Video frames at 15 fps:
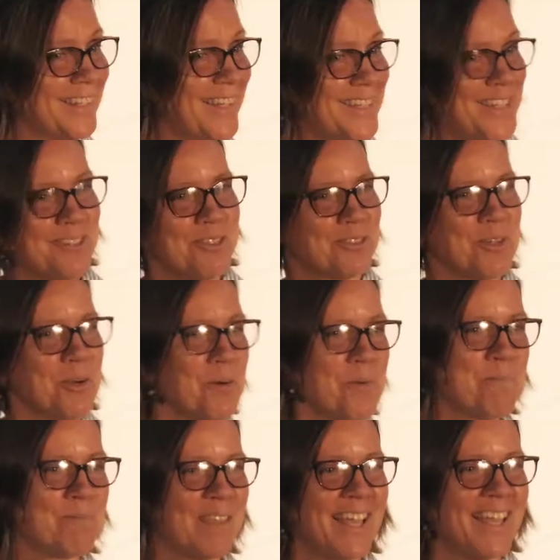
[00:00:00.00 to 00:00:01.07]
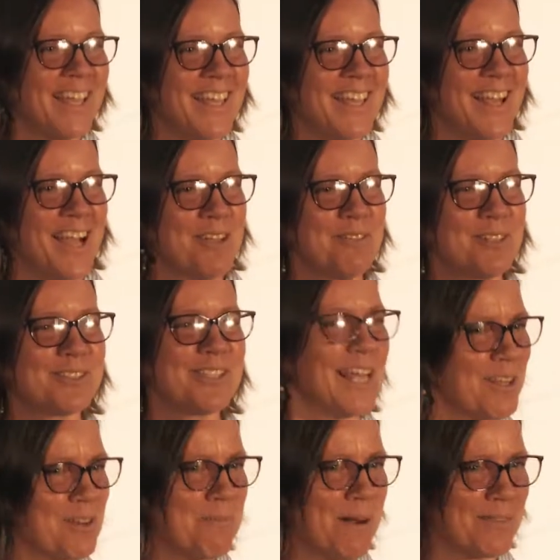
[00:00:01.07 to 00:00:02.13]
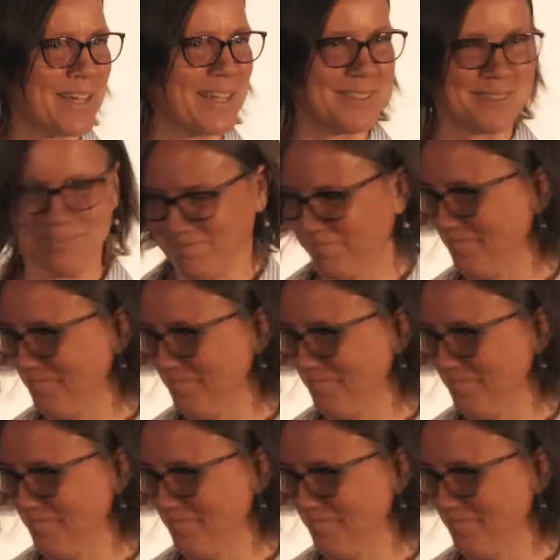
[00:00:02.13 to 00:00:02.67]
in a year or two, I will tell you about that.